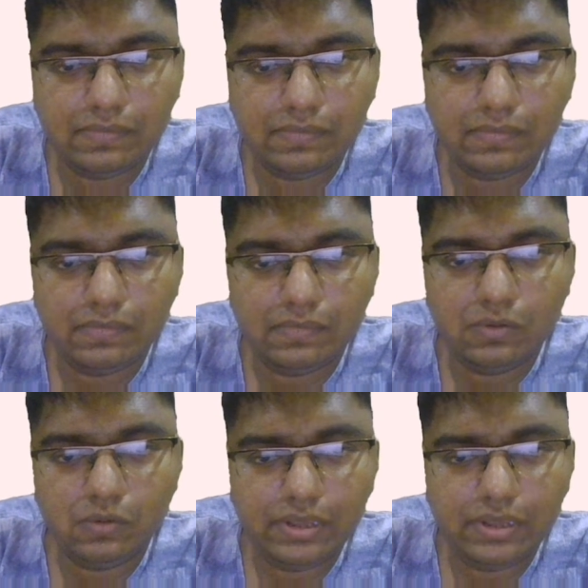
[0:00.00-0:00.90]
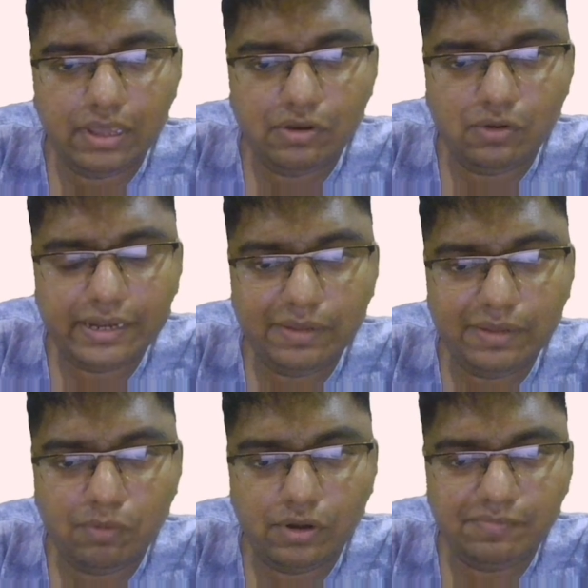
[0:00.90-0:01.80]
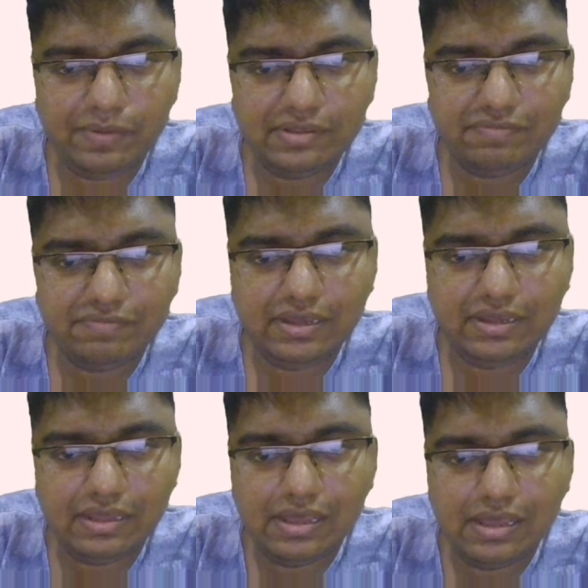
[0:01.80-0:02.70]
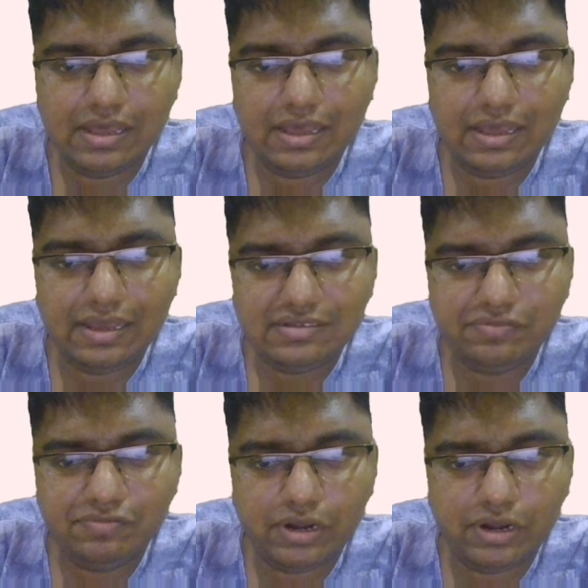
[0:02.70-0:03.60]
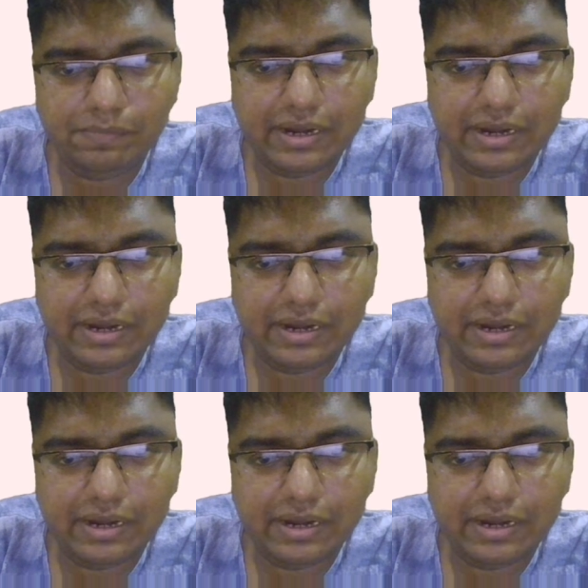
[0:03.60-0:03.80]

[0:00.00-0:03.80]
Okay, we know antibodies are specific against a foreign particle.